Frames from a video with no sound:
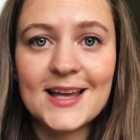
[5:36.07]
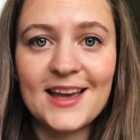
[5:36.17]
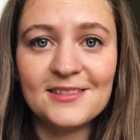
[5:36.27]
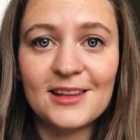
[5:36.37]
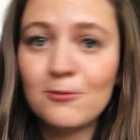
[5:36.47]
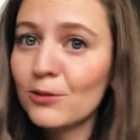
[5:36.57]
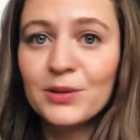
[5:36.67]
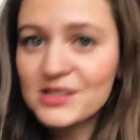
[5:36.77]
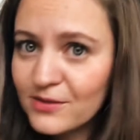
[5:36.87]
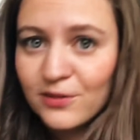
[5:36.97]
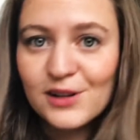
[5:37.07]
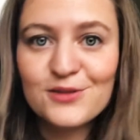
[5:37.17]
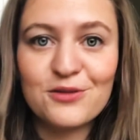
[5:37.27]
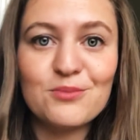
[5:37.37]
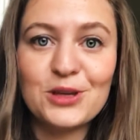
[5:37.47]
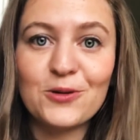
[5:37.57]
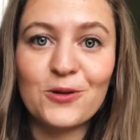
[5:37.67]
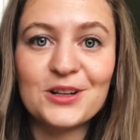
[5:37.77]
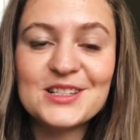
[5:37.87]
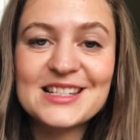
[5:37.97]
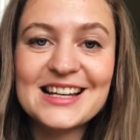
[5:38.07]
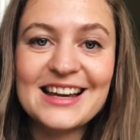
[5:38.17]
and they will be different from yours.